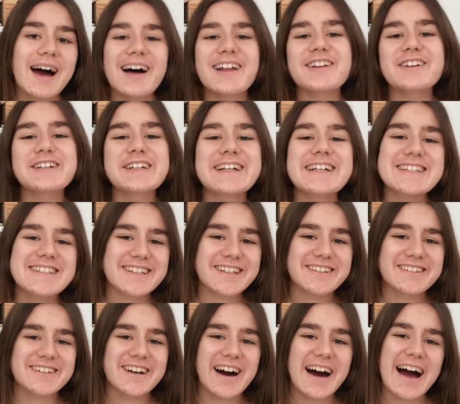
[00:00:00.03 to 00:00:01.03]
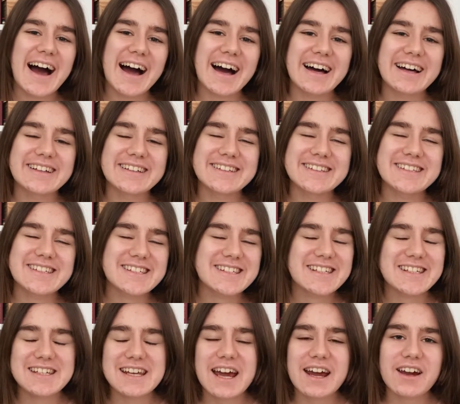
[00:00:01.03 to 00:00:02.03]
Hello, it's Jeta, and
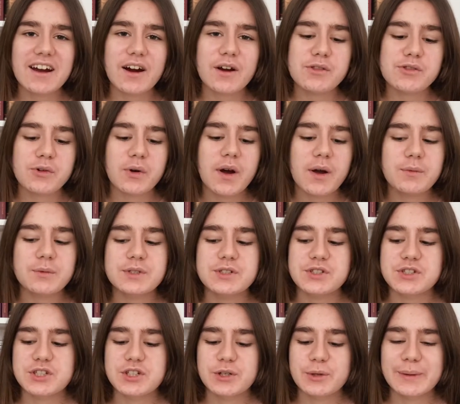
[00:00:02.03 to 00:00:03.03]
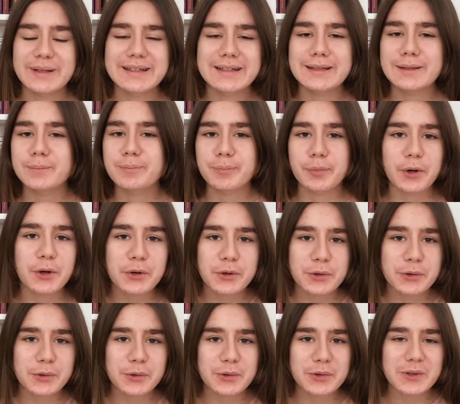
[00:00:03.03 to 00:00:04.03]
today I thought I would do a little book
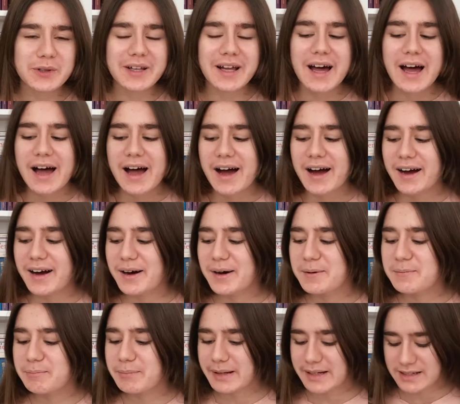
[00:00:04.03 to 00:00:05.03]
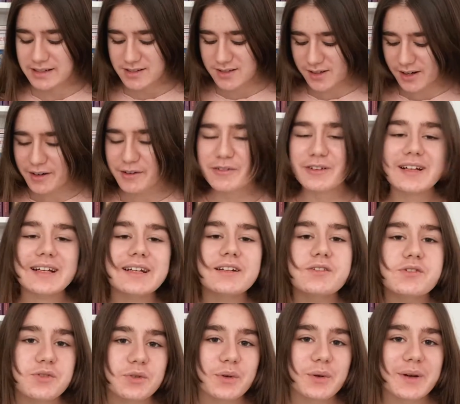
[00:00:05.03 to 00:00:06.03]
haul because I really
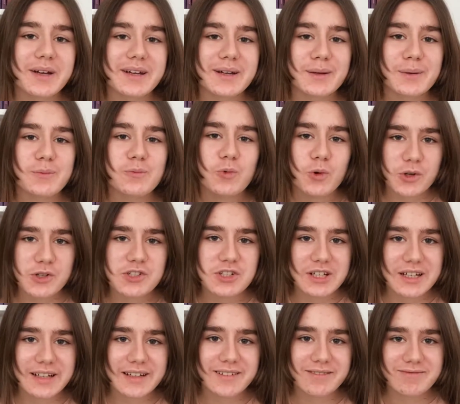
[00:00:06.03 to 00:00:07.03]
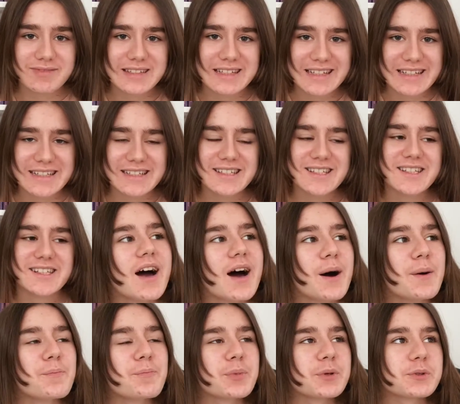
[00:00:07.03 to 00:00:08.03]
enjoy watching these,
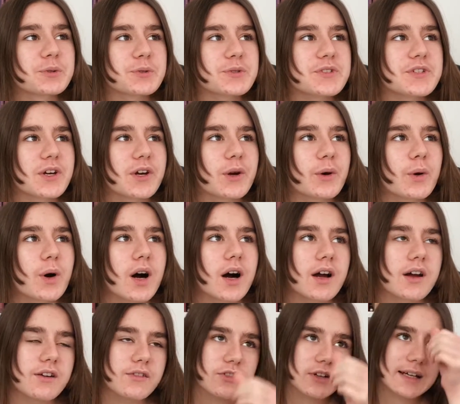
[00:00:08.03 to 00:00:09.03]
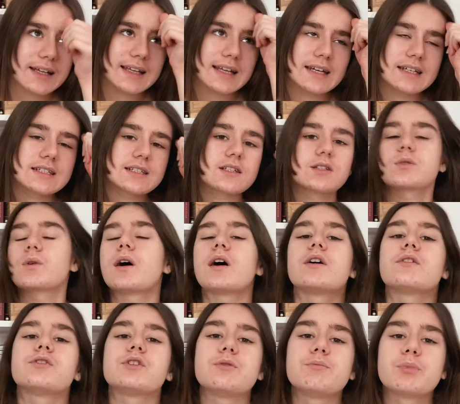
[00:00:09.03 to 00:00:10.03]
but also I've collated quite
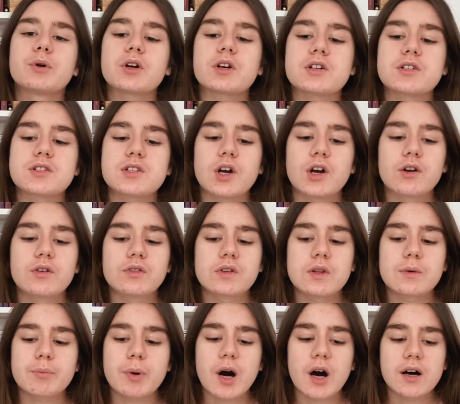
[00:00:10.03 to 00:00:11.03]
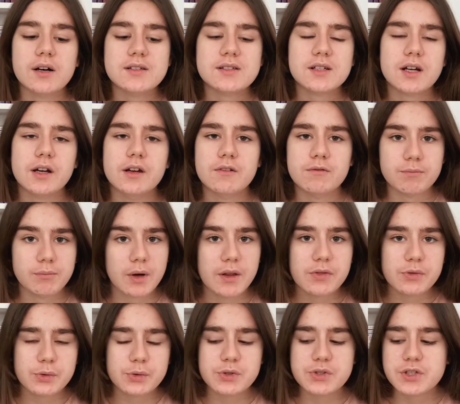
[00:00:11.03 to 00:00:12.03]
a few books over the past kind of
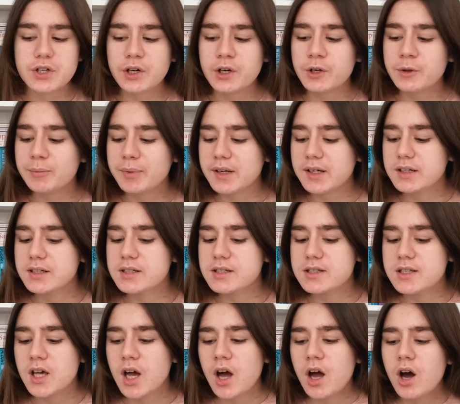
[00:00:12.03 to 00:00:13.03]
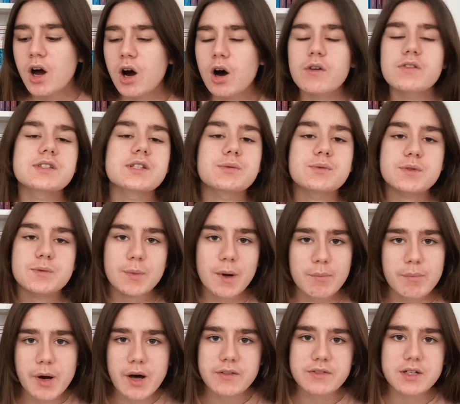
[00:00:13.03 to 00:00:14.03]
month or so because obviously it was my
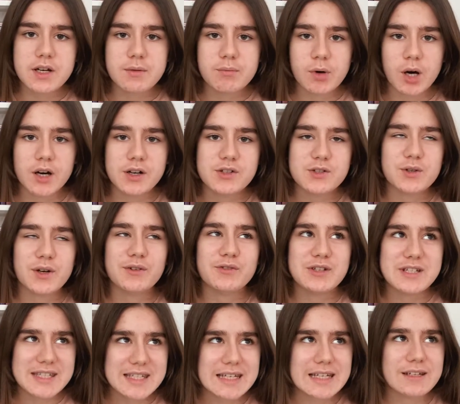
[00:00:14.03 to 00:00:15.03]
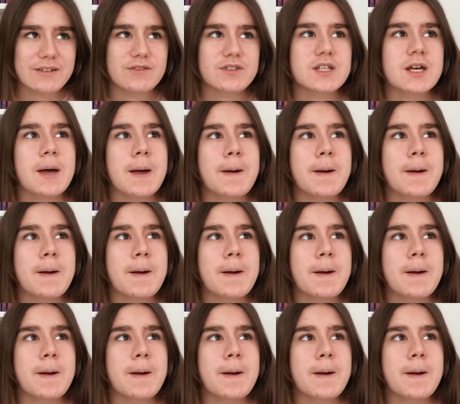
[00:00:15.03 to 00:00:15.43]
birthday in March, so I received